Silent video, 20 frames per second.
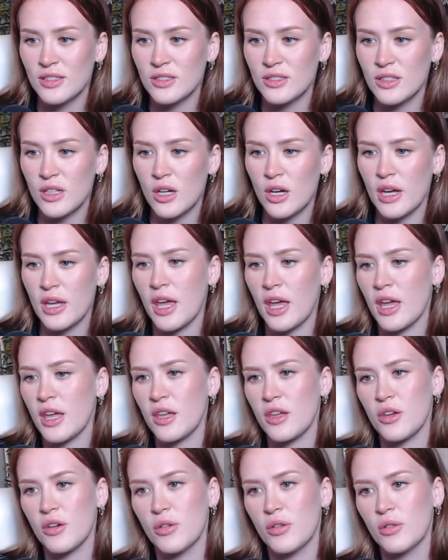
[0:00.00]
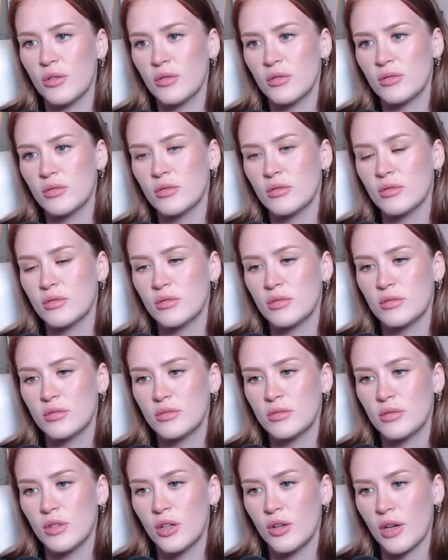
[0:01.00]
Power must be
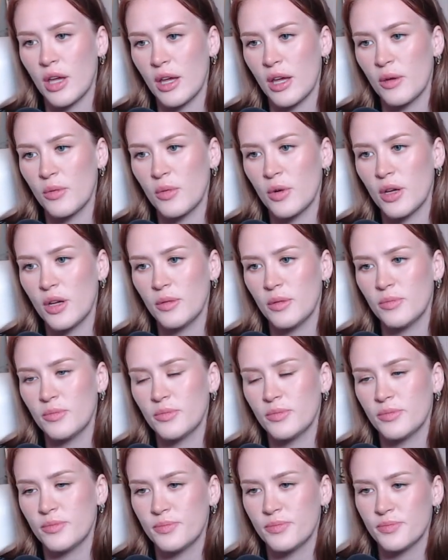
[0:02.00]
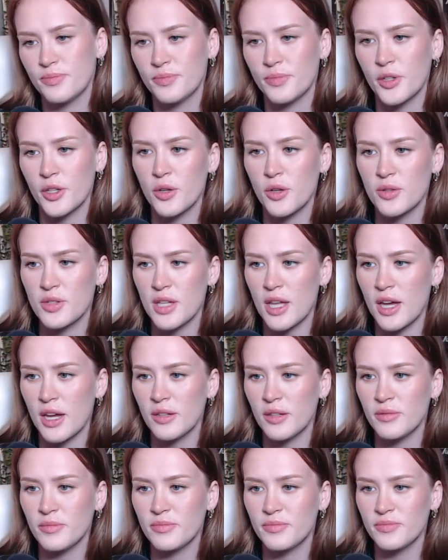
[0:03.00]
controlled. Okay, well, there goes
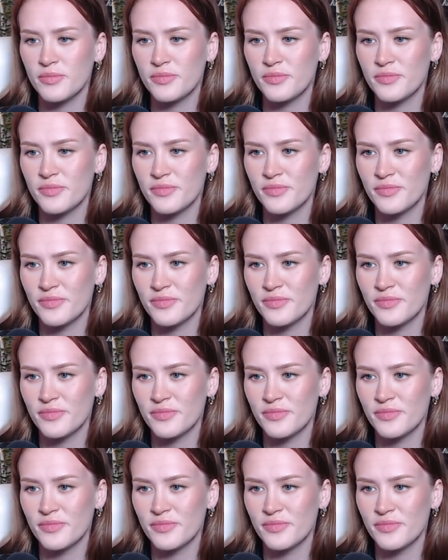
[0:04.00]
that.